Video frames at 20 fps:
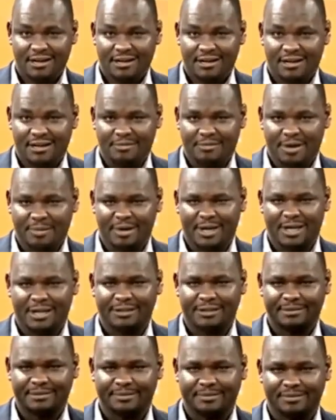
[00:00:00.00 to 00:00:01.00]
Remember,
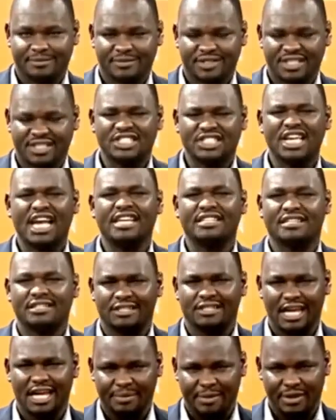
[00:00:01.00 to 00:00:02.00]
it's
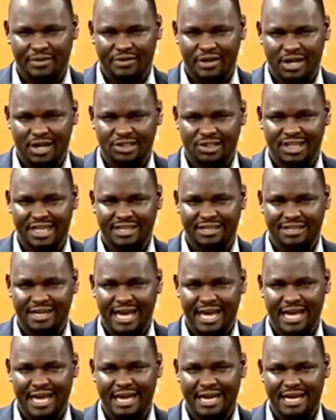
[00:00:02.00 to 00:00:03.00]
Entertainment Thursday.
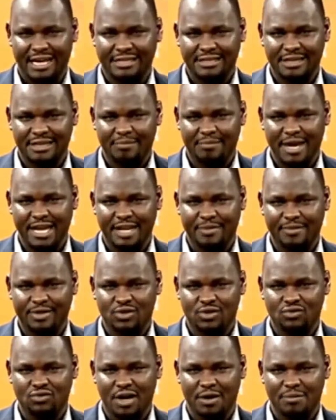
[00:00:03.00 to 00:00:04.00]
And my name
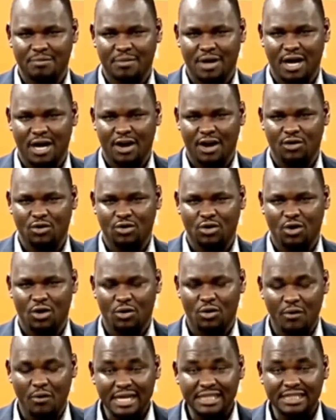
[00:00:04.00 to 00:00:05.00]
is Ram Aguko,
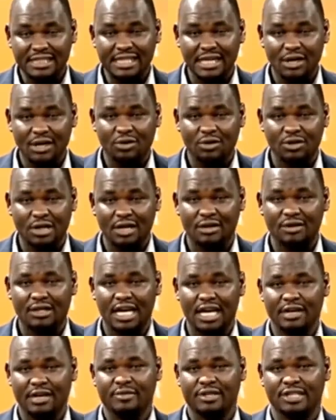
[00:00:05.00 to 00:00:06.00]
right here on
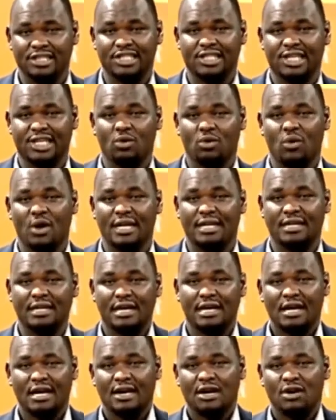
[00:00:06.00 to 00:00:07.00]
KBC Channel 1.
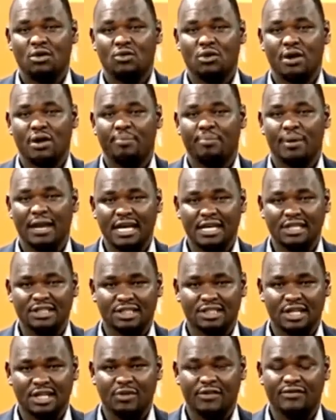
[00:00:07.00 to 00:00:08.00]
We
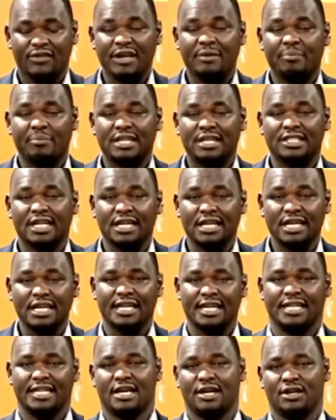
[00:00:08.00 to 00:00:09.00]
find pleasure
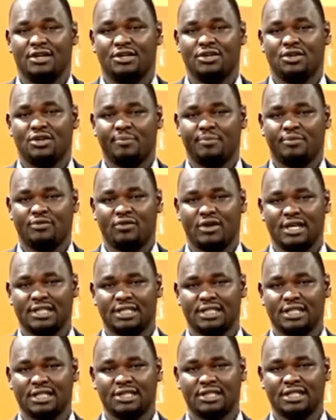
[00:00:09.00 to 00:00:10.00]
in your
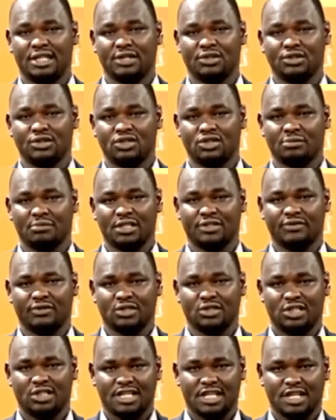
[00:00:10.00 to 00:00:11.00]
presence. Thank you so much for
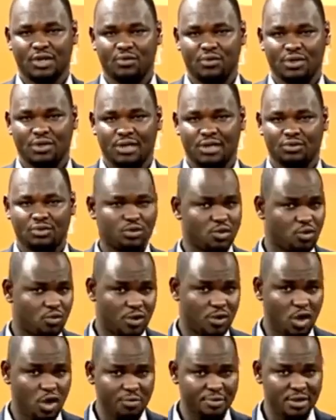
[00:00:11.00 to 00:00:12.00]
sticking with us.
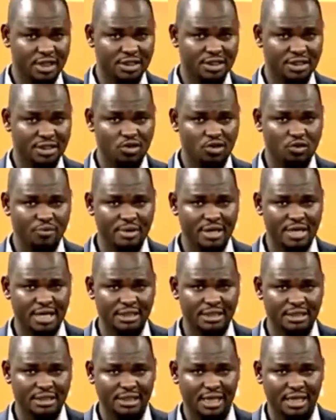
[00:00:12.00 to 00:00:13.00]
We hope that you're being
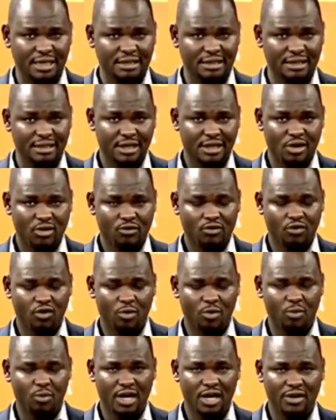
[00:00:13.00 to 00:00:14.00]
entertained
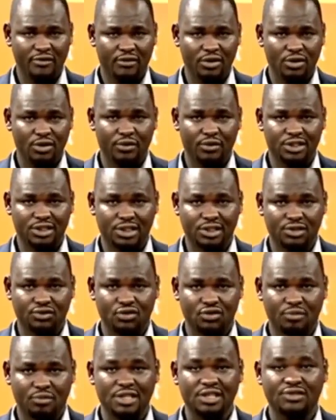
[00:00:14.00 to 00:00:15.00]
from wherever you're watching us
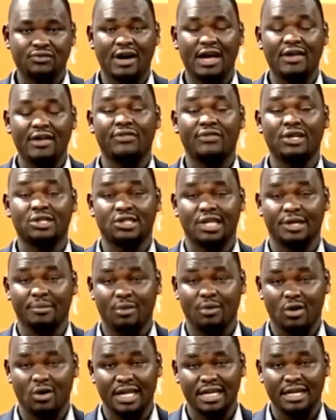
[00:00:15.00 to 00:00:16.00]
from this fine Thursday
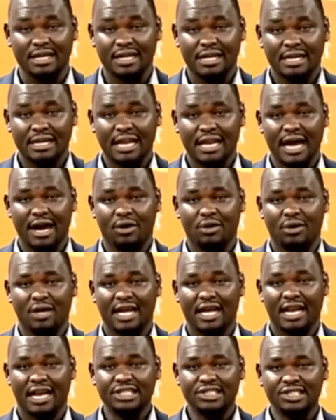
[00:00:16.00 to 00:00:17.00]
morning. Now,
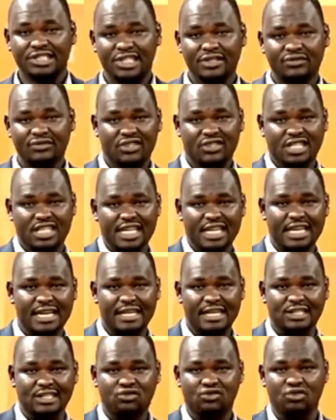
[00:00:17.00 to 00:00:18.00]
let's shift
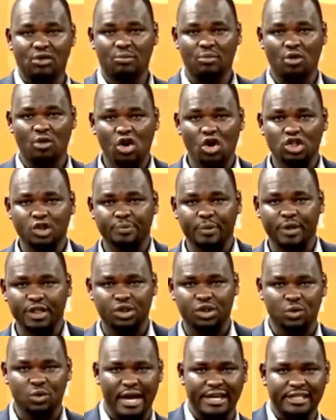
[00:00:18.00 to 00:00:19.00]
gears from gospel
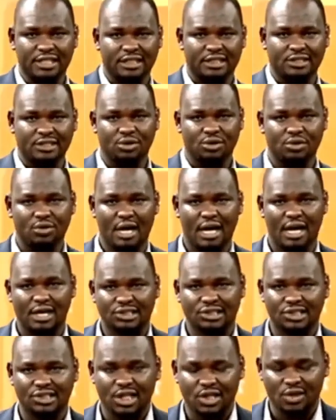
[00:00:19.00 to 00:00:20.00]
to enter to
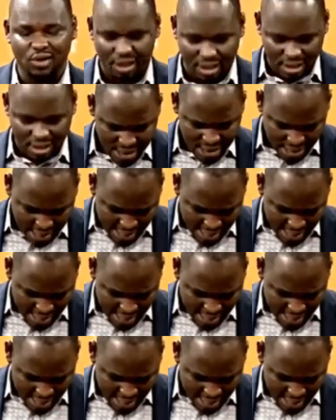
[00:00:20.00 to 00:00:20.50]
secular.